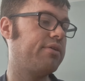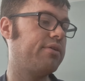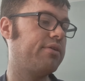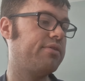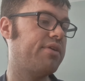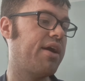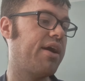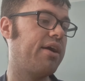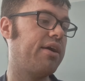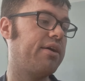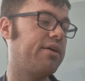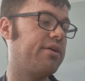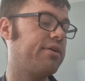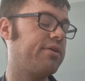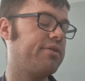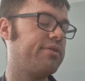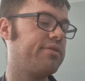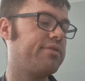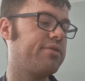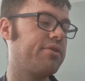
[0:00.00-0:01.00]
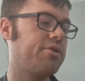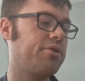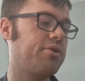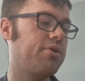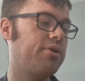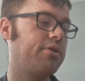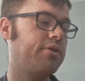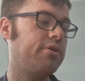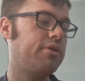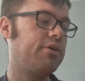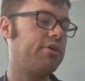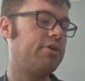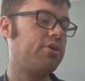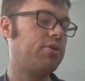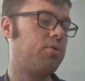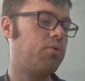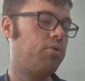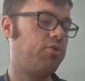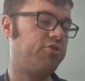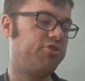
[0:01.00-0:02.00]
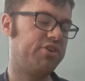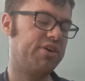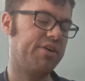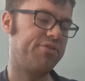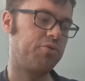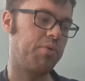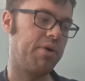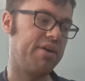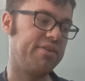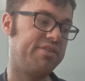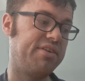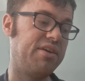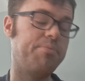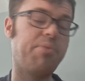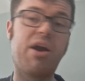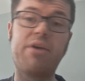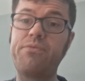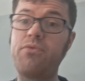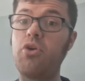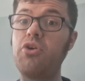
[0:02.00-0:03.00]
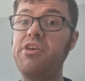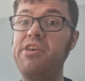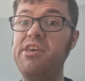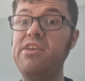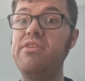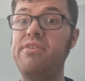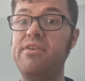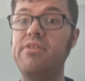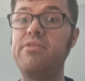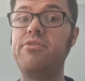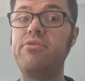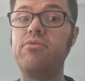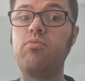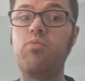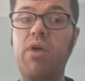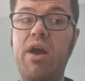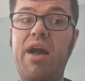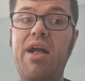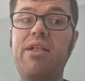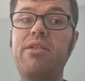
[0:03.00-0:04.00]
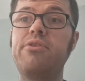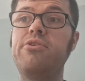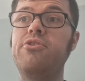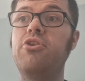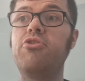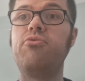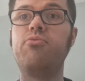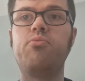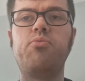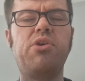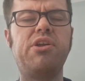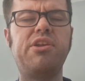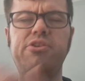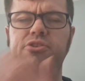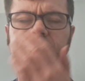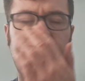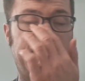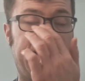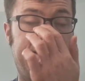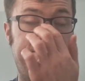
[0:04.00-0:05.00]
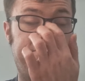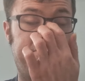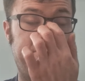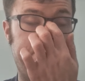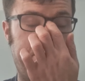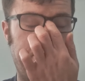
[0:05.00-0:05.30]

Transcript: yeah, so just got to wait and see. But I thought he did well. Really drives the